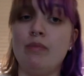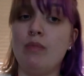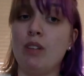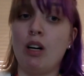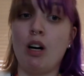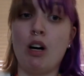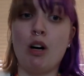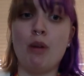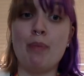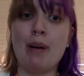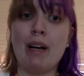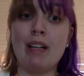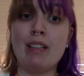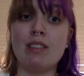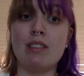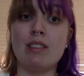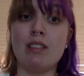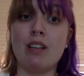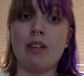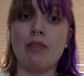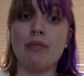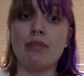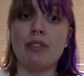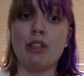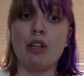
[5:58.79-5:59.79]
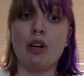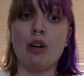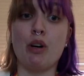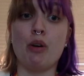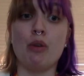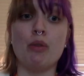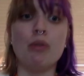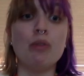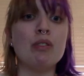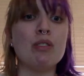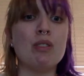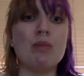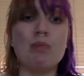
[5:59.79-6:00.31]
All bad stuff for the
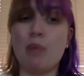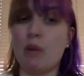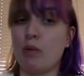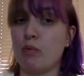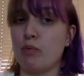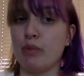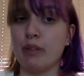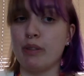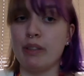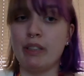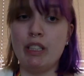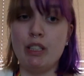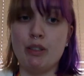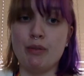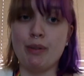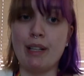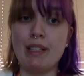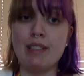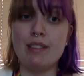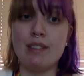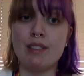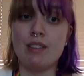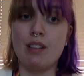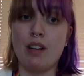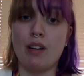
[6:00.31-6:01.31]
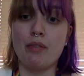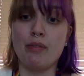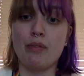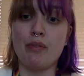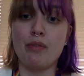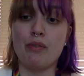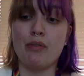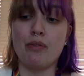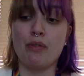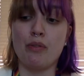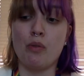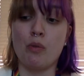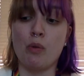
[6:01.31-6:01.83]
host, but really great stuff
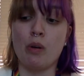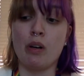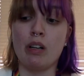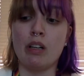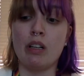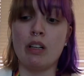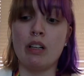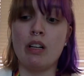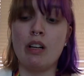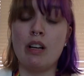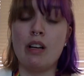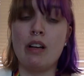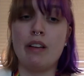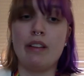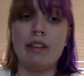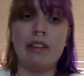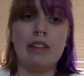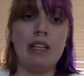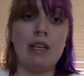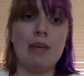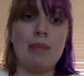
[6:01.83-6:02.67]
for the